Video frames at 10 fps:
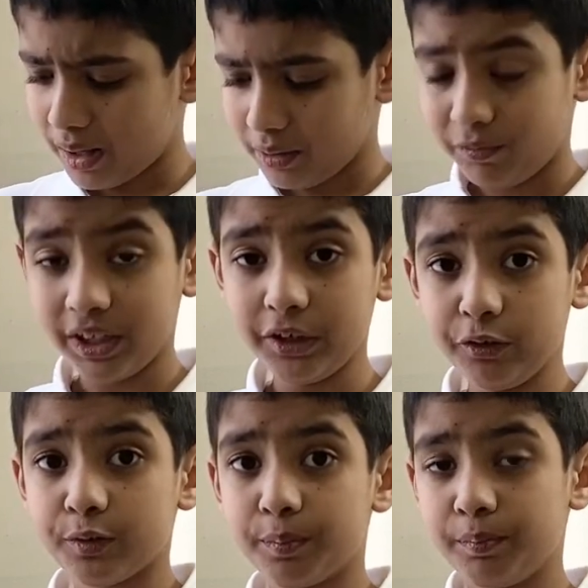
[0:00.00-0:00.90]
we
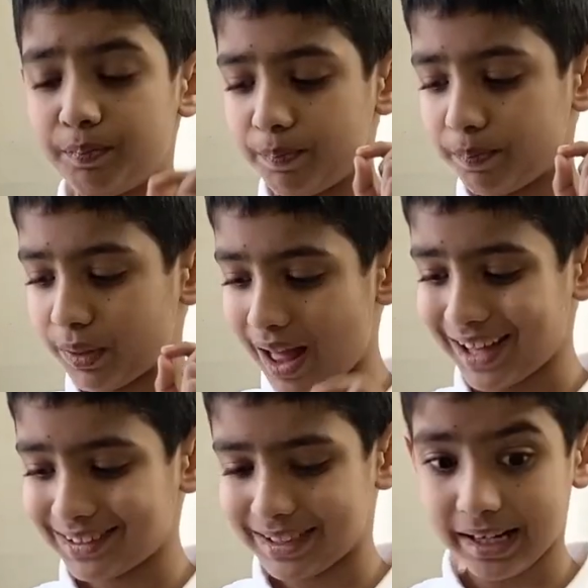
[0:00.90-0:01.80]
use
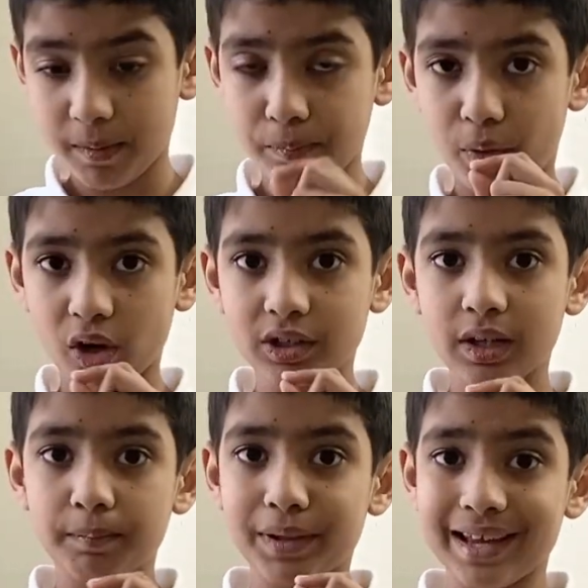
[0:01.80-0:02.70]
plastic parts,
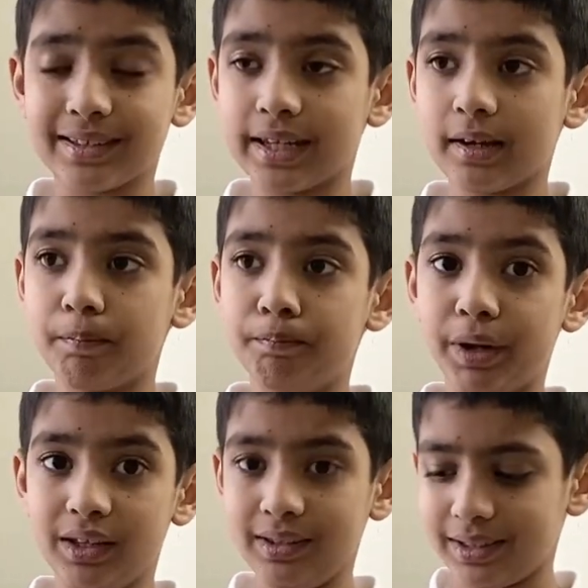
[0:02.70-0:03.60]
plastic
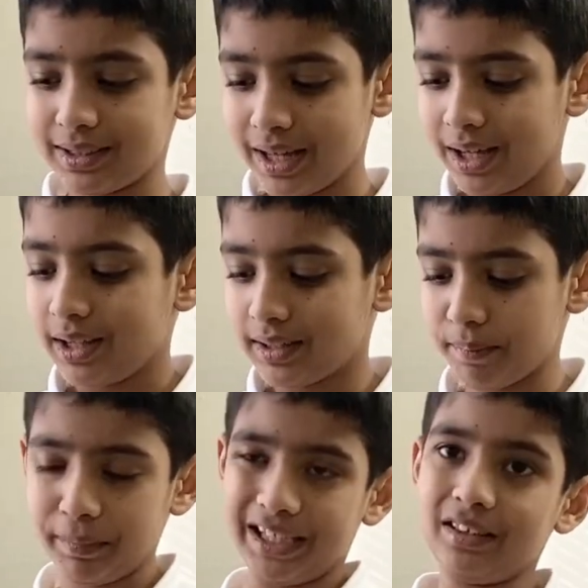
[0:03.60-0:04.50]
buttons
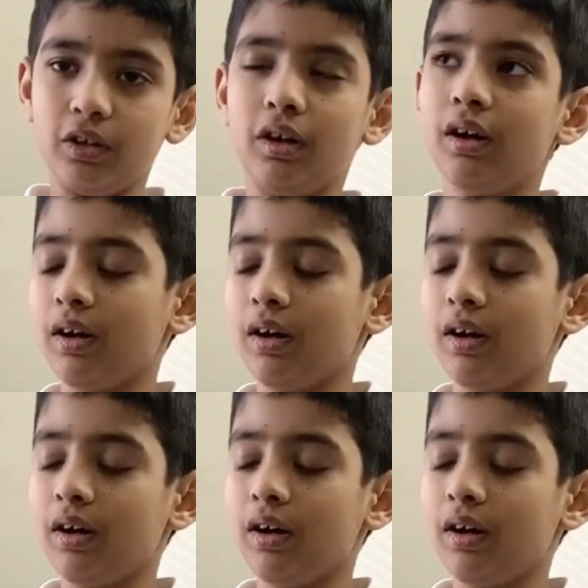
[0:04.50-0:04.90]
to make the